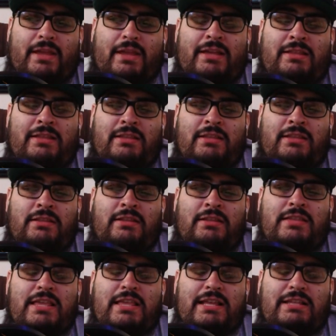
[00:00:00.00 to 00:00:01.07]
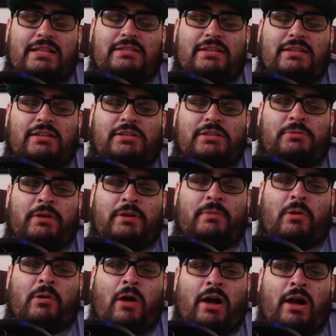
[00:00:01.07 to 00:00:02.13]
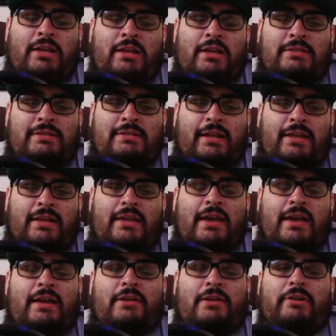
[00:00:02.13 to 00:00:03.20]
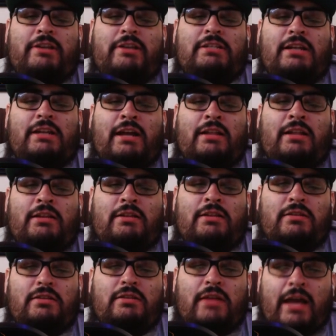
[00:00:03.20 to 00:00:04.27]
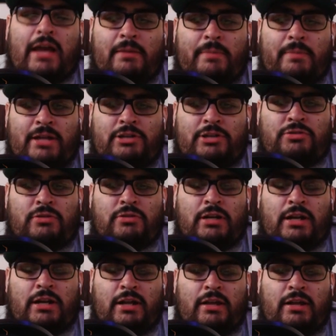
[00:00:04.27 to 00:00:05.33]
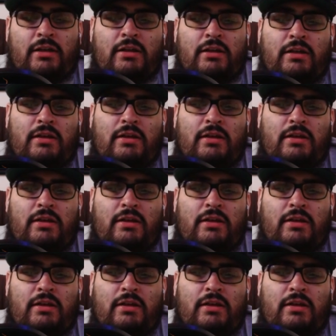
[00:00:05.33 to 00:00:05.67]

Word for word: Eh, the, the thing that sucks with Milwaukee is like, yeah, Grayson Allen had a bad shooting night.